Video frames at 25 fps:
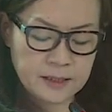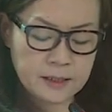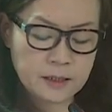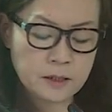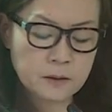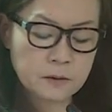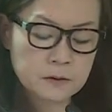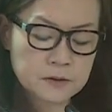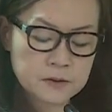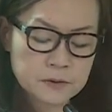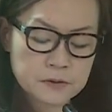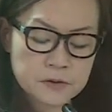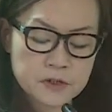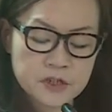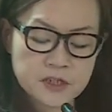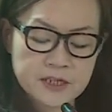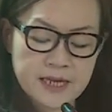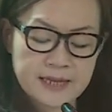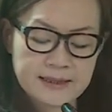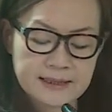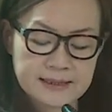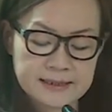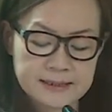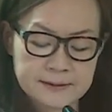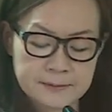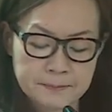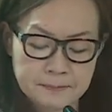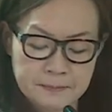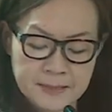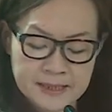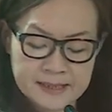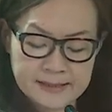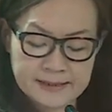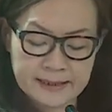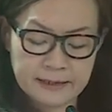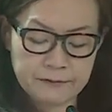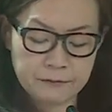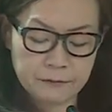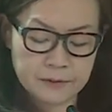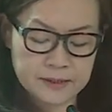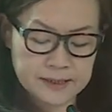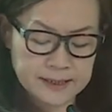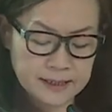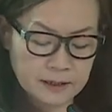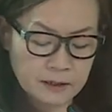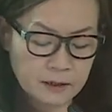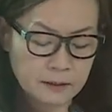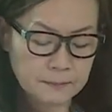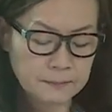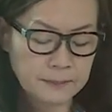He also shared that MINDEF will
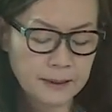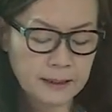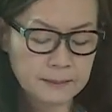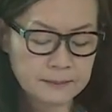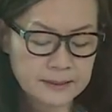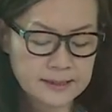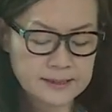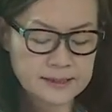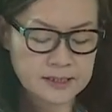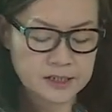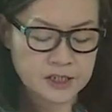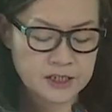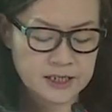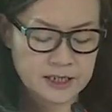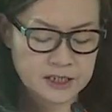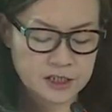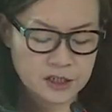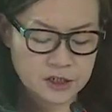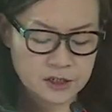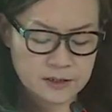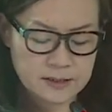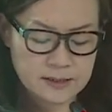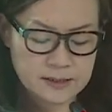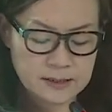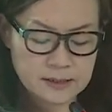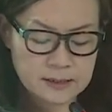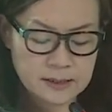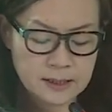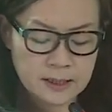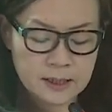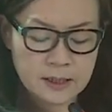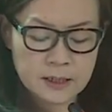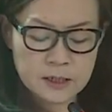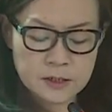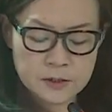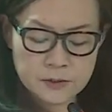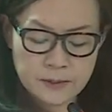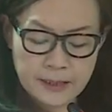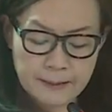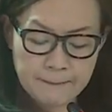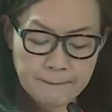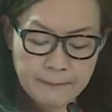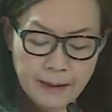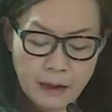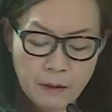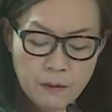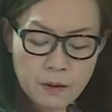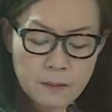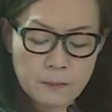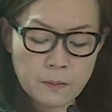take on public suggestions to
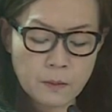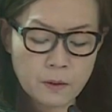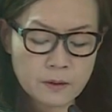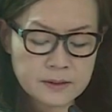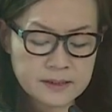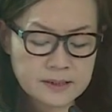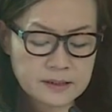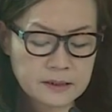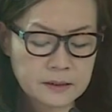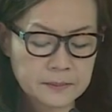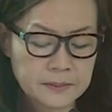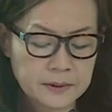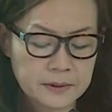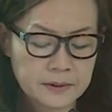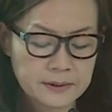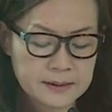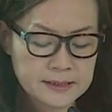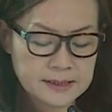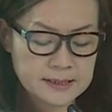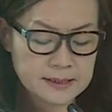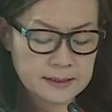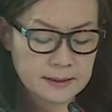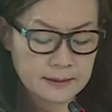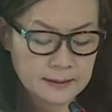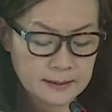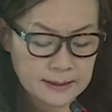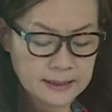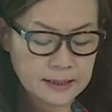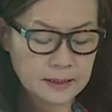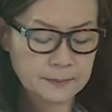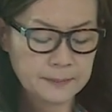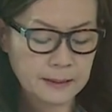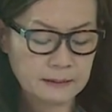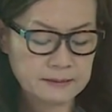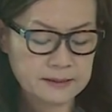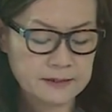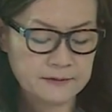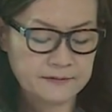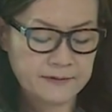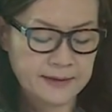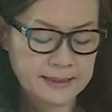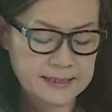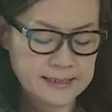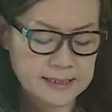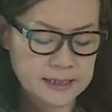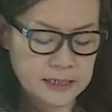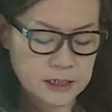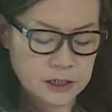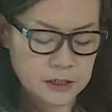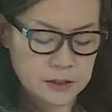empower more Singaporeans to learn about
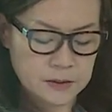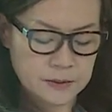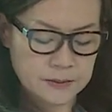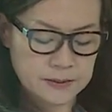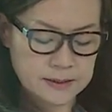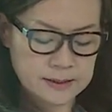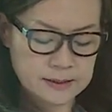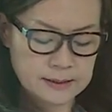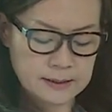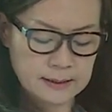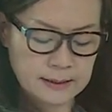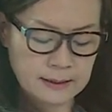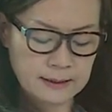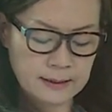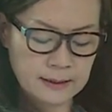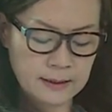defense issues.